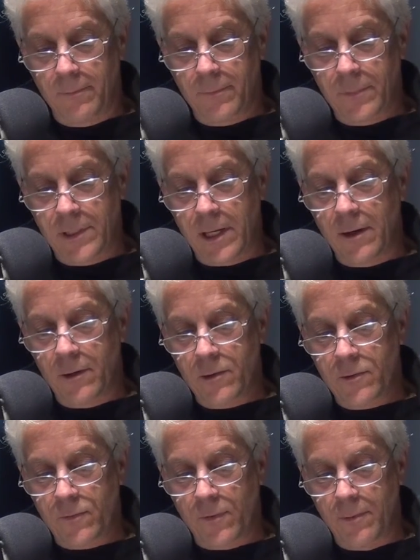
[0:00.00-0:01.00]

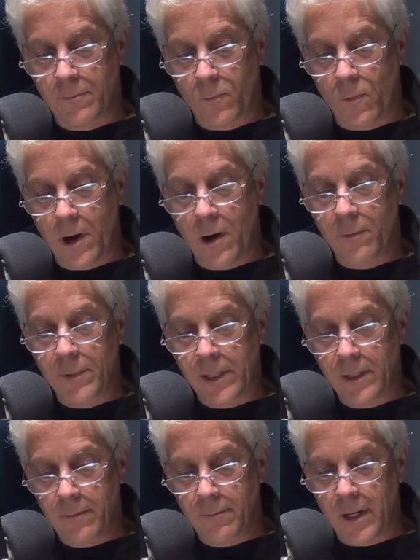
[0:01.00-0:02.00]
senators from
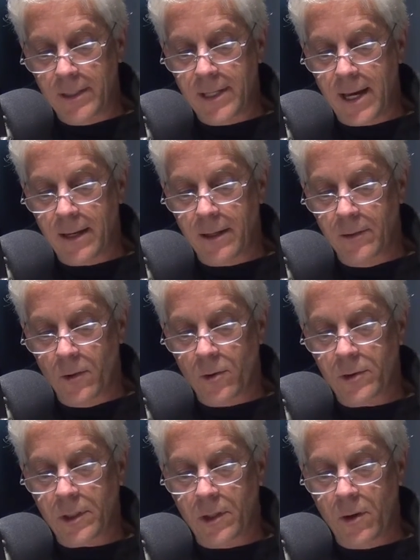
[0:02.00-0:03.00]
Wyoming, Montana,
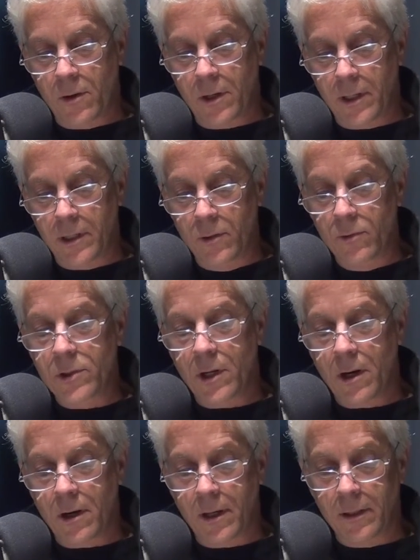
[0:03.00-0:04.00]
North Dakota,
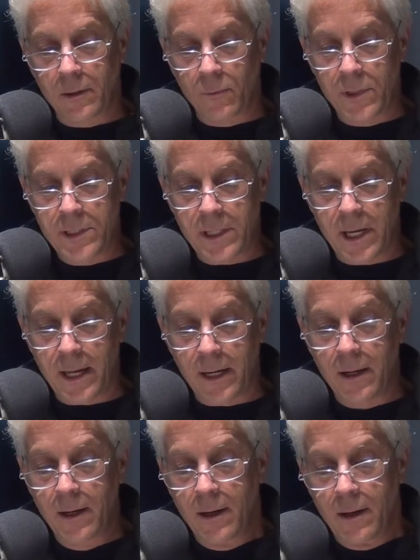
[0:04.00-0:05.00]
Utah, and Louisiana,